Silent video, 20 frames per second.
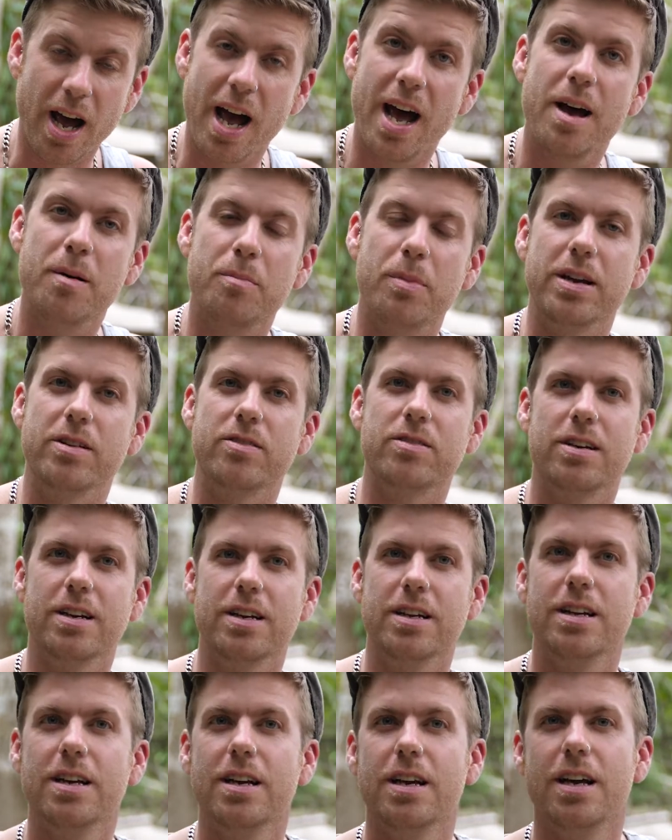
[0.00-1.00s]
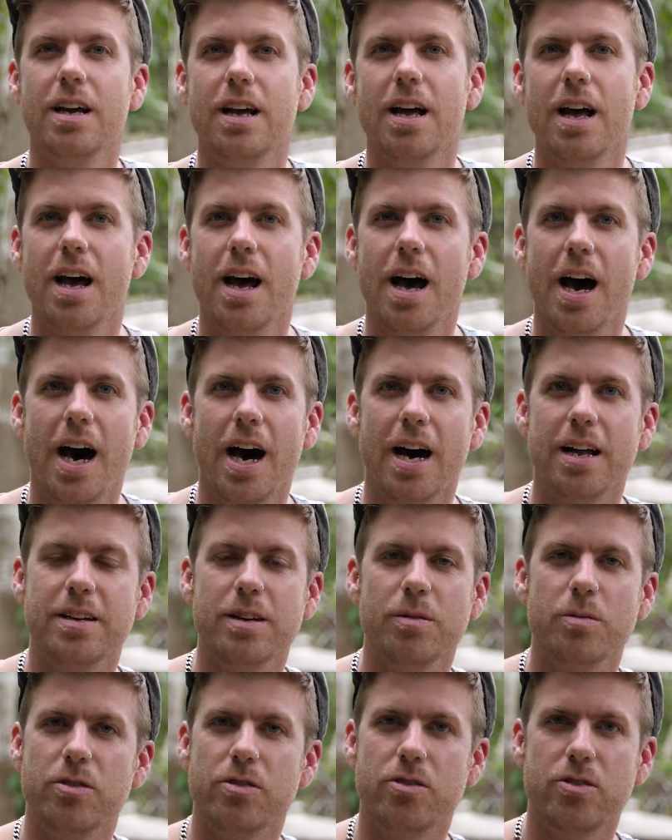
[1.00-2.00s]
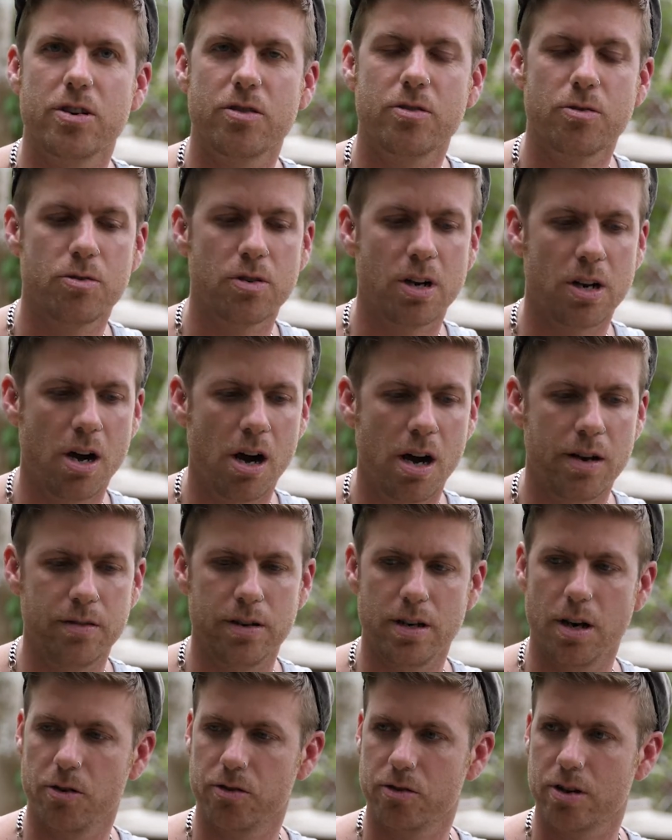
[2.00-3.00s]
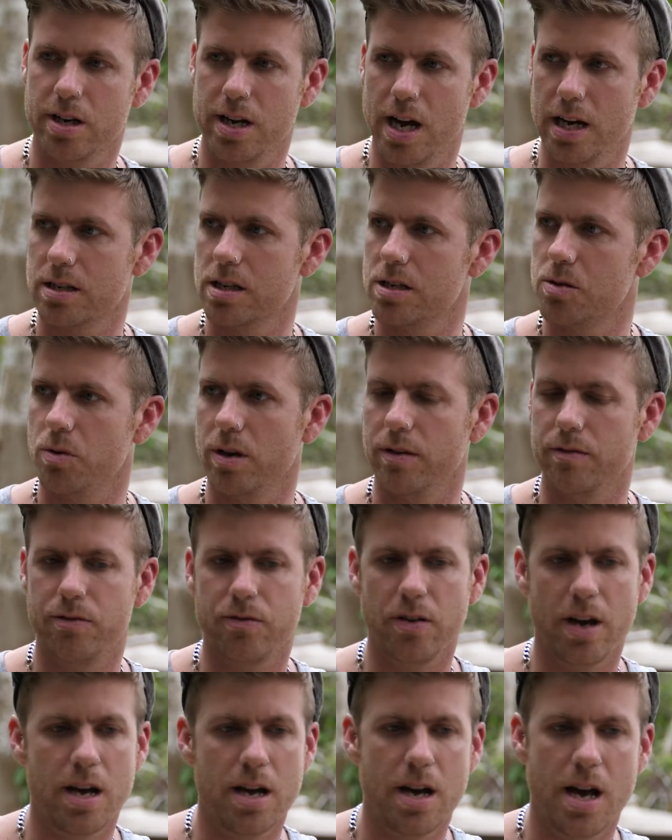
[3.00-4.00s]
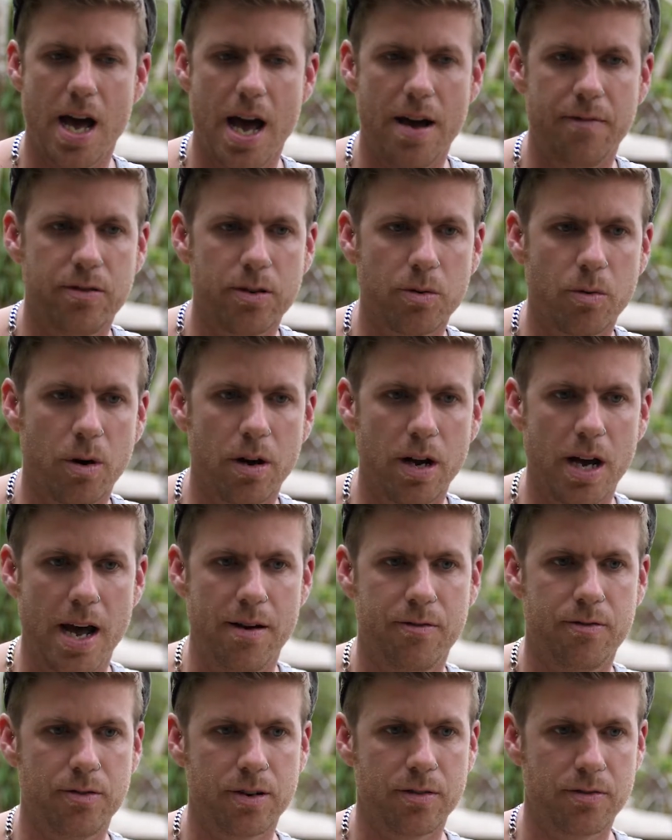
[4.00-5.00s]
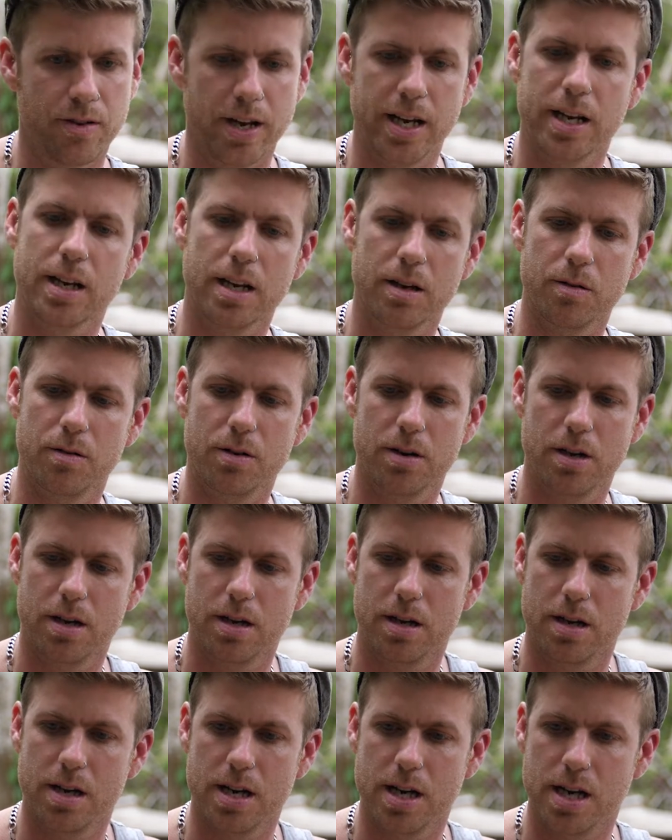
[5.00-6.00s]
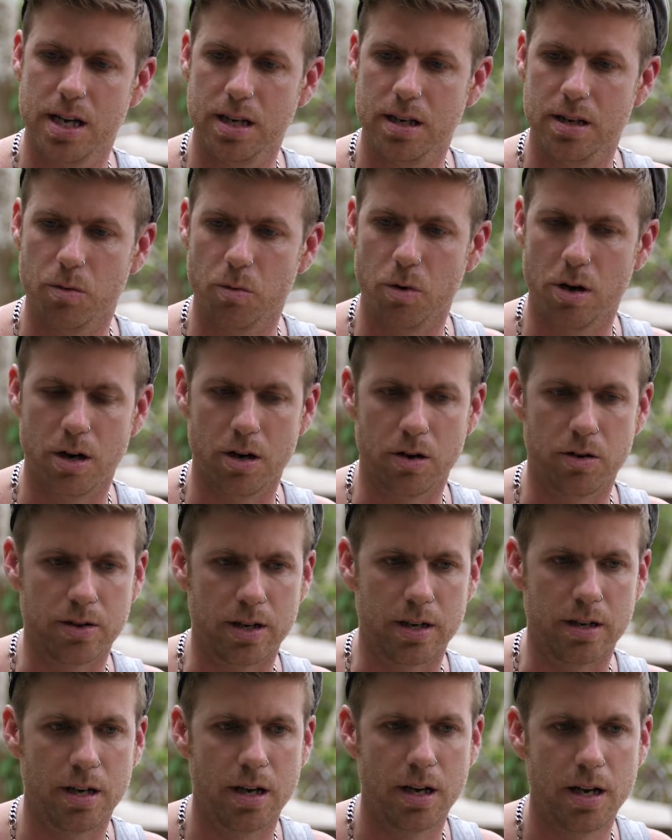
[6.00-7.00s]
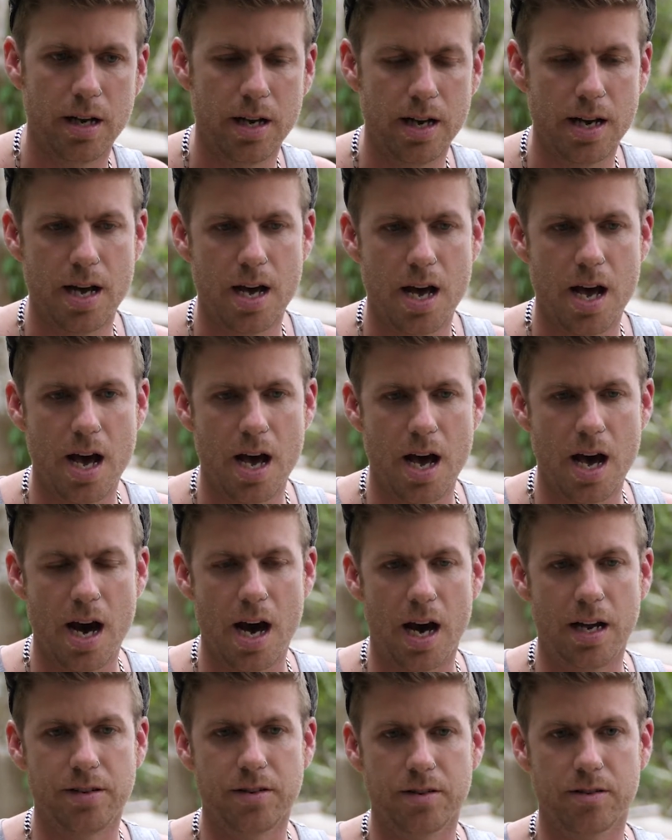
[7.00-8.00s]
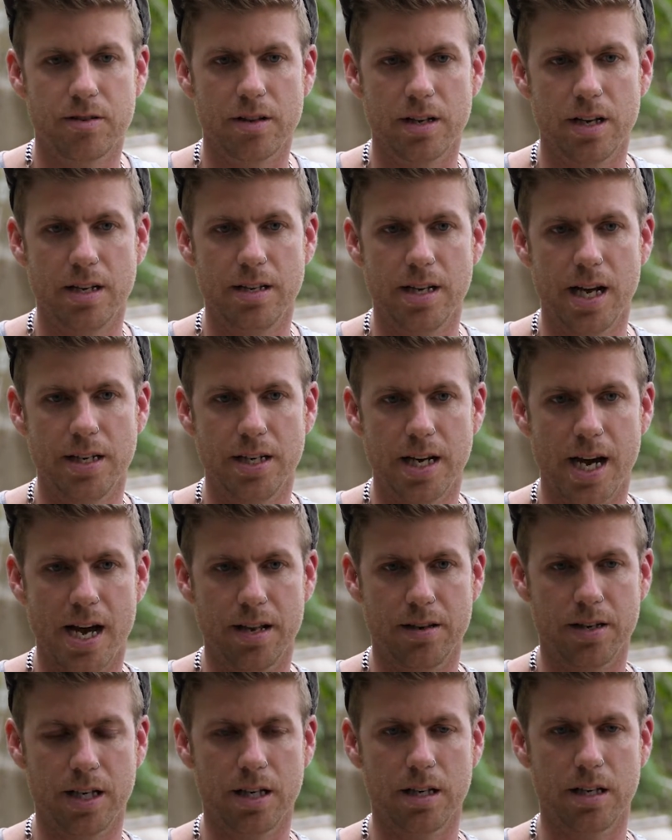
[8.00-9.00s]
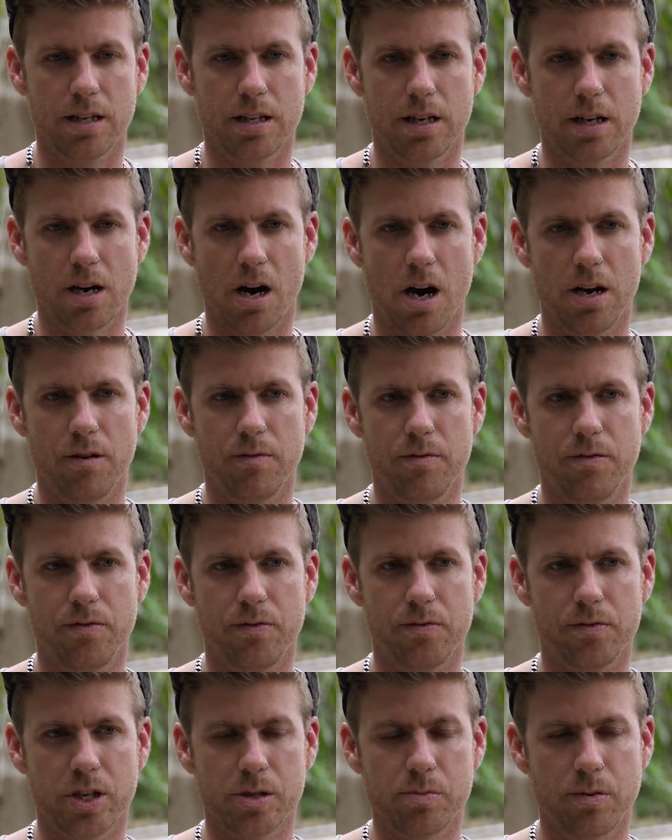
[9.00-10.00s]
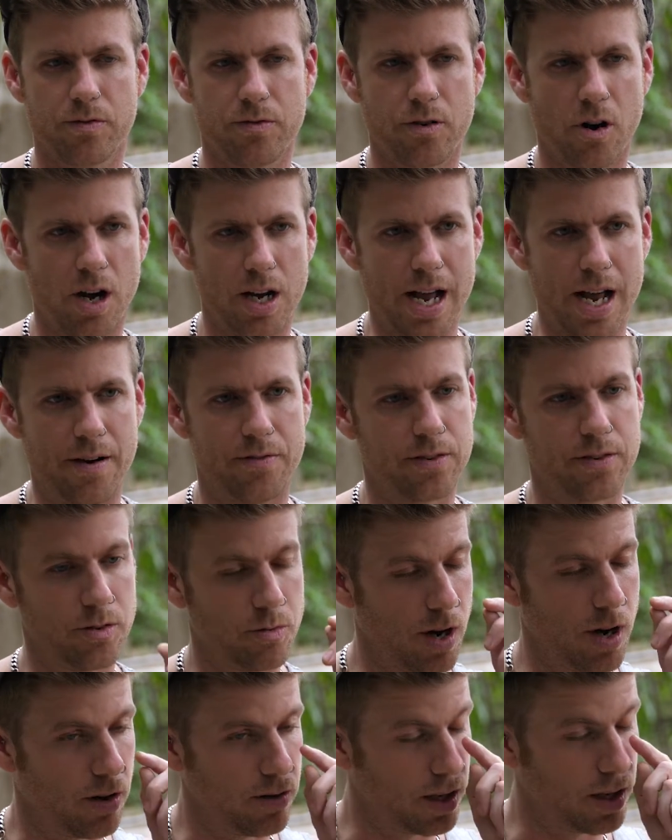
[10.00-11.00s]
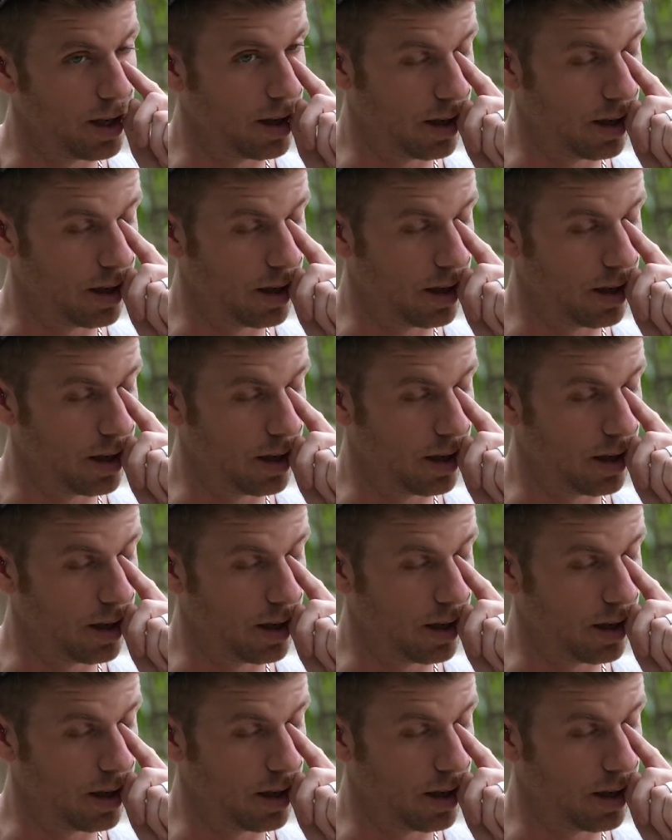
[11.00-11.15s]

hair, basically. And it was just all alive, and I was connected with everything in the world, and then the kind of, just before I left as well,